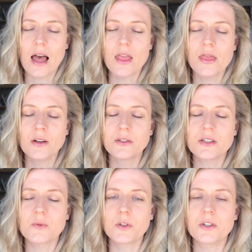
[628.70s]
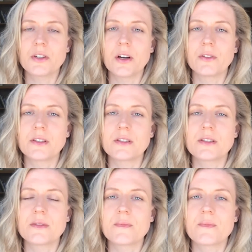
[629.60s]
And notice what you notice.